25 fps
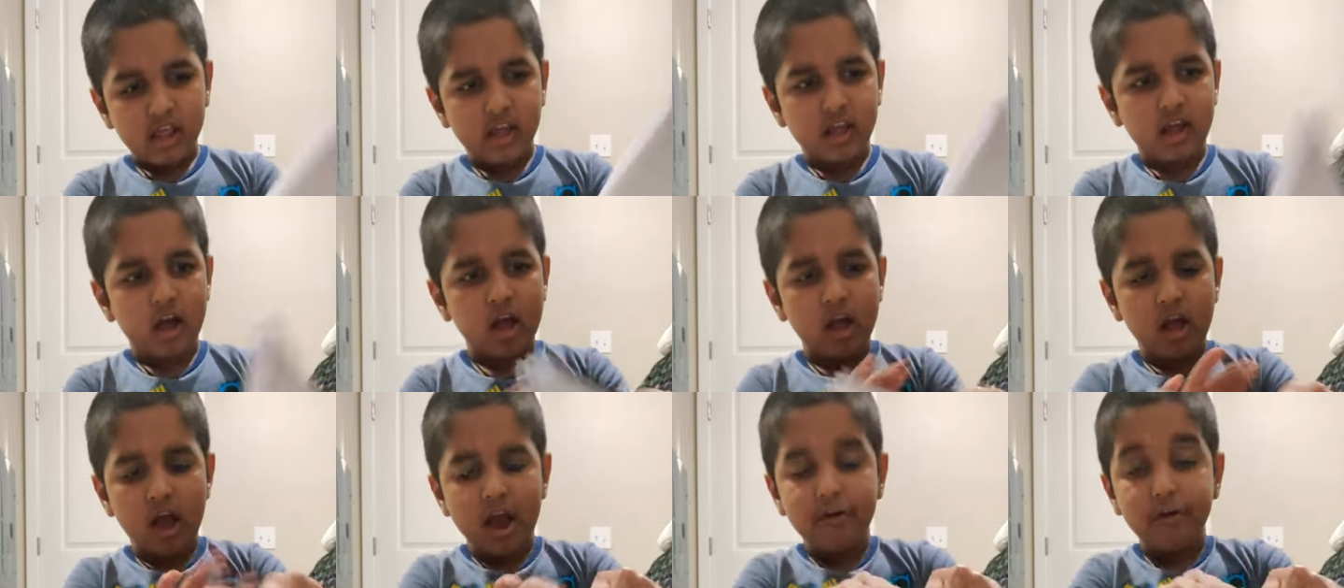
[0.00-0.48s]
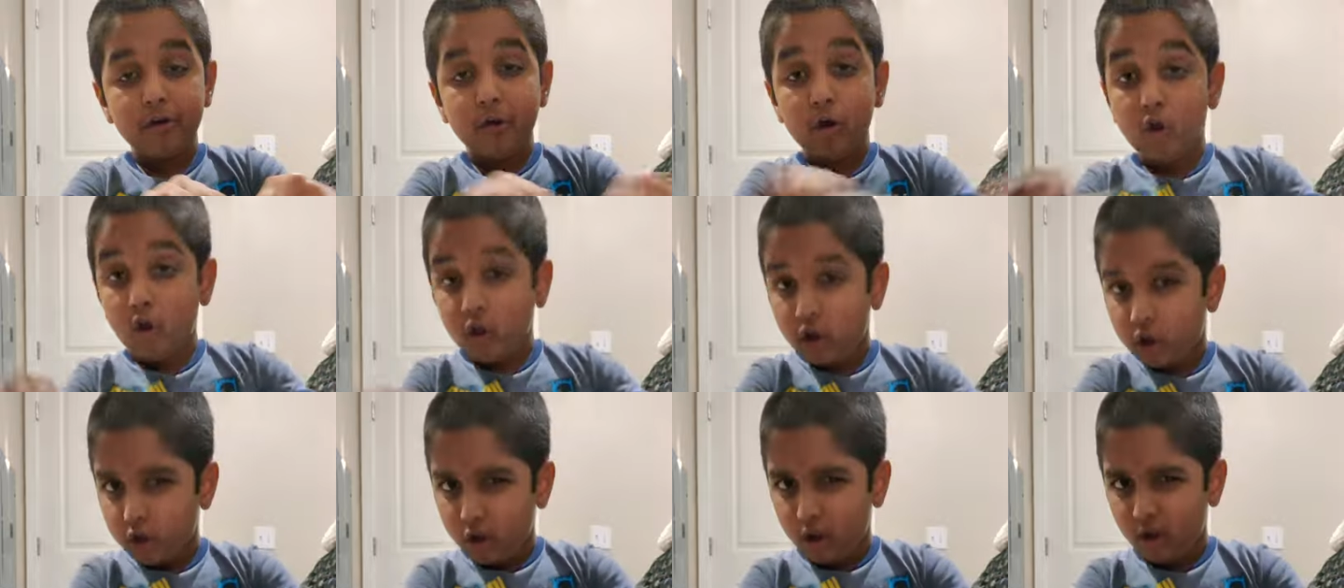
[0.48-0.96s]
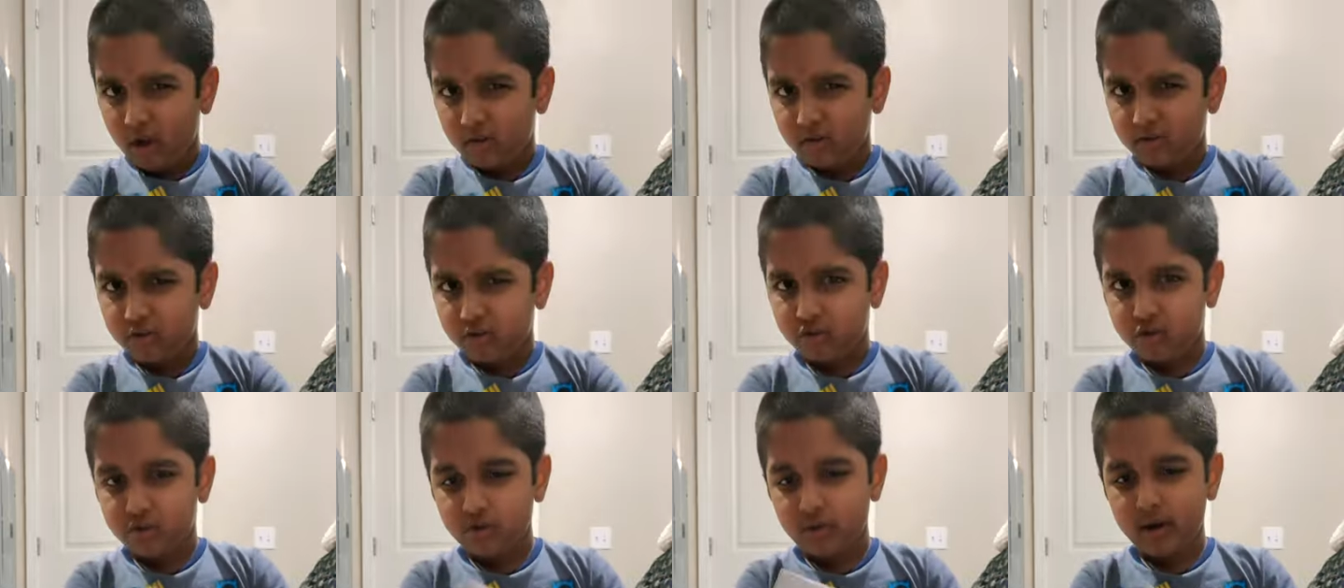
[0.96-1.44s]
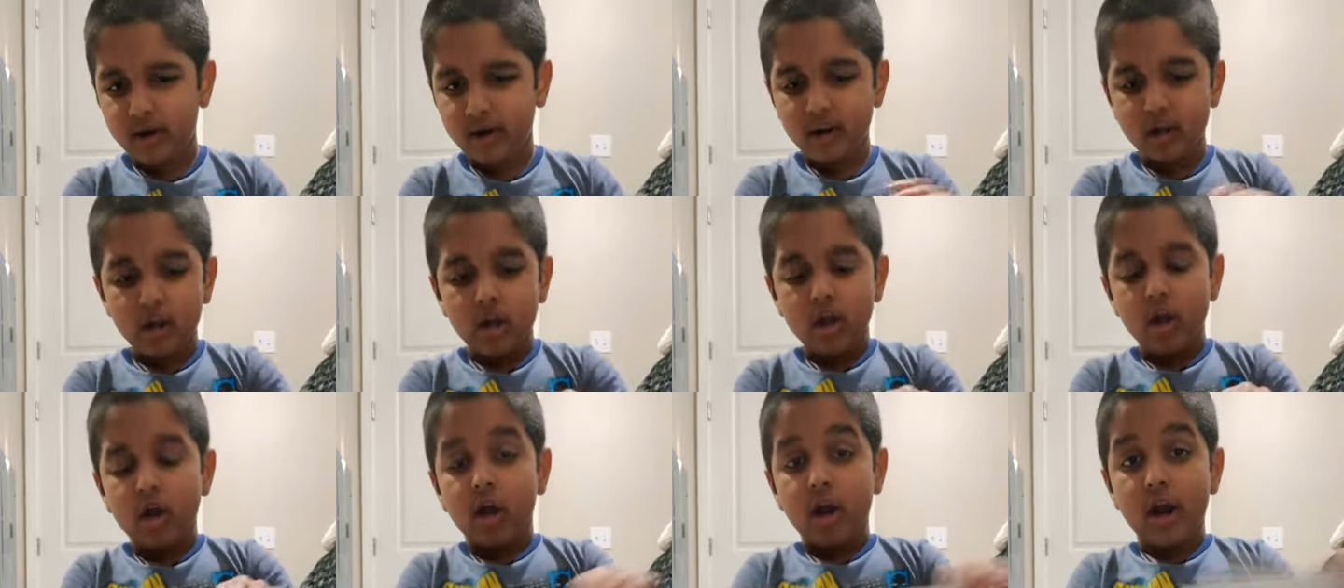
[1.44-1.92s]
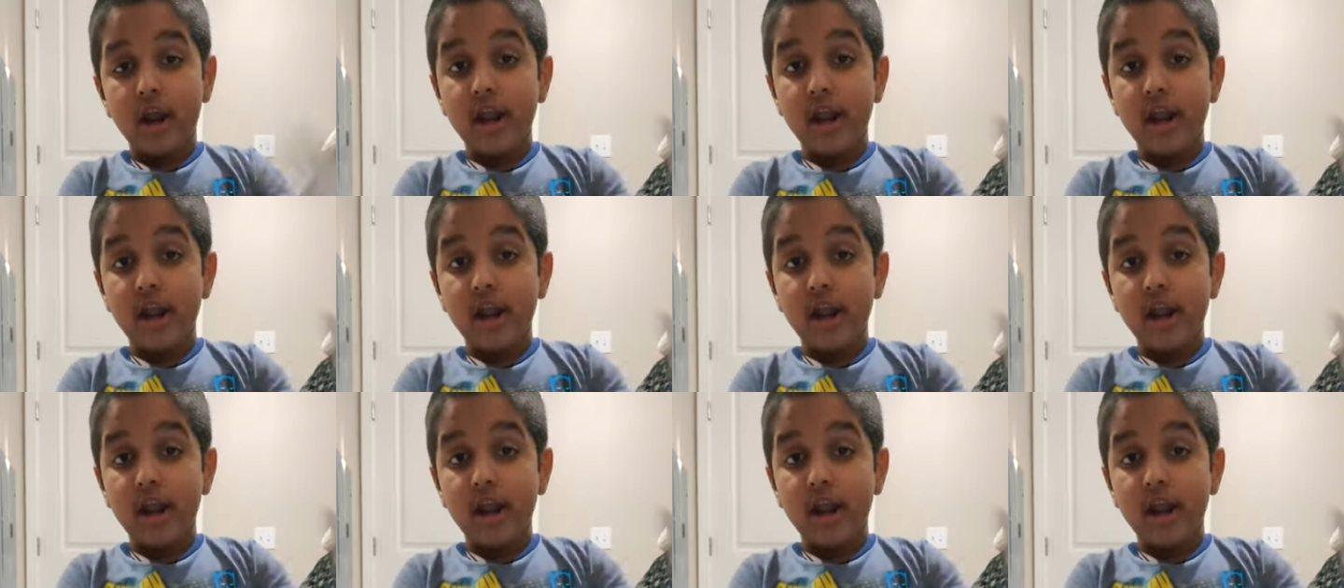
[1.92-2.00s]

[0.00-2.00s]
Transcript: like kind of close to it.